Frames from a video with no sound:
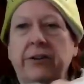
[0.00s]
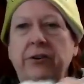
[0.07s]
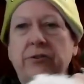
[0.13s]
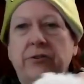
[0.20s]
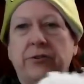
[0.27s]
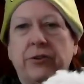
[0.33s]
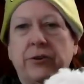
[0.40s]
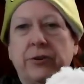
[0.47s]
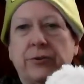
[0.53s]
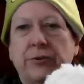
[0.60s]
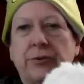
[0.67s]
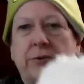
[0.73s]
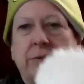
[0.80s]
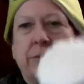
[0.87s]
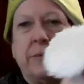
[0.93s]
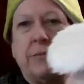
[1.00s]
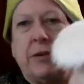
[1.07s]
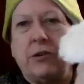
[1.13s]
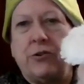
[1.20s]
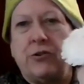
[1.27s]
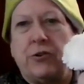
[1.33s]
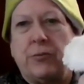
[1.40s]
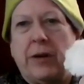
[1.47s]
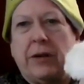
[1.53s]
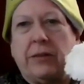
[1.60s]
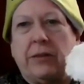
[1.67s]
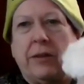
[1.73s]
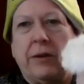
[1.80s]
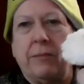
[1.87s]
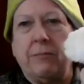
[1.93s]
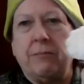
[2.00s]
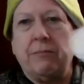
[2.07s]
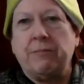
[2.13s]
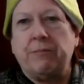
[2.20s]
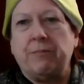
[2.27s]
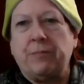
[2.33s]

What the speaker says: ears do. I'm not sure about them.